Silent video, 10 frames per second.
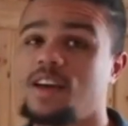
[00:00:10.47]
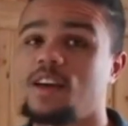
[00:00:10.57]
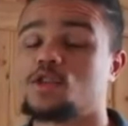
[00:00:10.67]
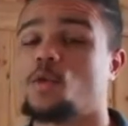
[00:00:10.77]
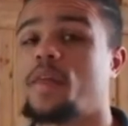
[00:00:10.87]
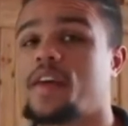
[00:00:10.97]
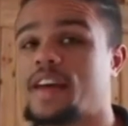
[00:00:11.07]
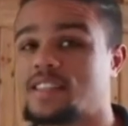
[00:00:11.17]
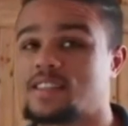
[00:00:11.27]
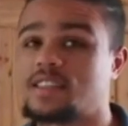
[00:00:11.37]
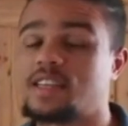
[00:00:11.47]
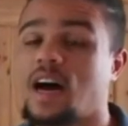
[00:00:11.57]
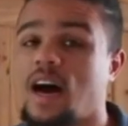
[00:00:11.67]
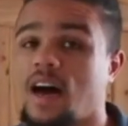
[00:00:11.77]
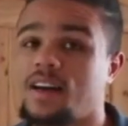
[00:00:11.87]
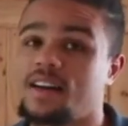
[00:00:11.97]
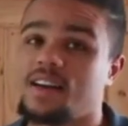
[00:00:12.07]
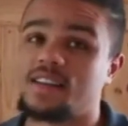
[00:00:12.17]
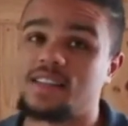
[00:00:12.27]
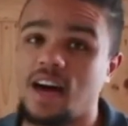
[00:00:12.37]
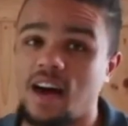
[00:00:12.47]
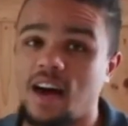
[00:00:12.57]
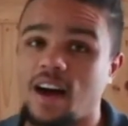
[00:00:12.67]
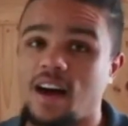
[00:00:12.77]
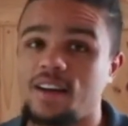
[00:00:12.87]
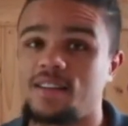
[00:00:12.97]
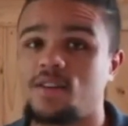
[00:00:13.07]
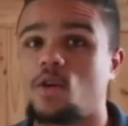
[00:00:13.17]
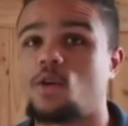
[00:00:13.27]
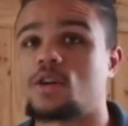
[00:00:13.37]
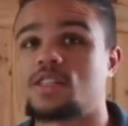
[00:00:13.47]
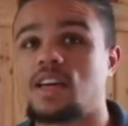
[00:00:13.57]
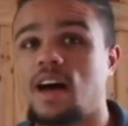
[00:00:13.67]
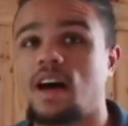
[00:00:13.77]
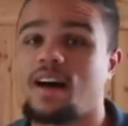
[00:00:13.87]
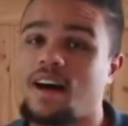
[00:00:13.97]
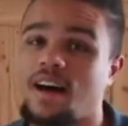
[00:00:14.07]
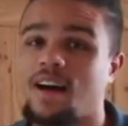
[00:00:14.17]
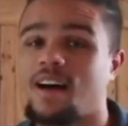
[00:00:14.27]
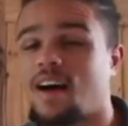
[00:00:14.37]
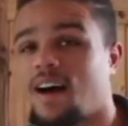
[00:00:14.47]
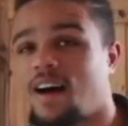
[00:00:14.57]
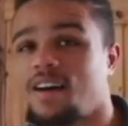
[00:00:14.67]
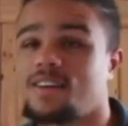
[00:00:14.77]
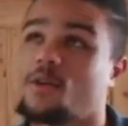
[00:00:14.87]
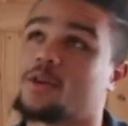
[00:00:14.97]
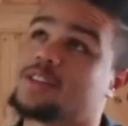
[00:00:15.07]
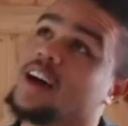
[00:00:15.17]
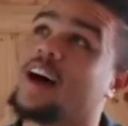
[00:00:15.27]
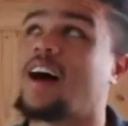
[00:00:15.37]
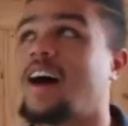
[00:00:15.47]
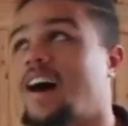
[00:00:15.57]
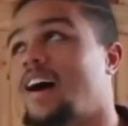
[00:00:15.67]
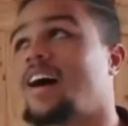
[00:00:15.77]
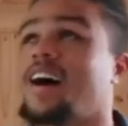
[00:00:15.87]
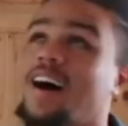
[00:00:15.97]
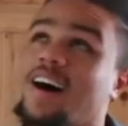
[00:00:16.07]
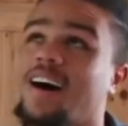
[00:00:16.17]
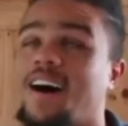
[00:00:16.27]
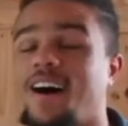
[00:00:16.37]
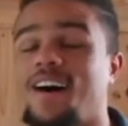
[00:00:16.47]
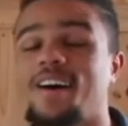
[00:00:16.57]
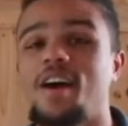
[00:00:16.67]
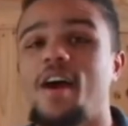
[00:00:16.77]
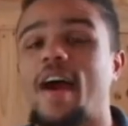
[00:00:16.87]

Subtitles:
So whether it's ta, ta-ah, or ta-ah-ah, or ta-ah-ah-ah,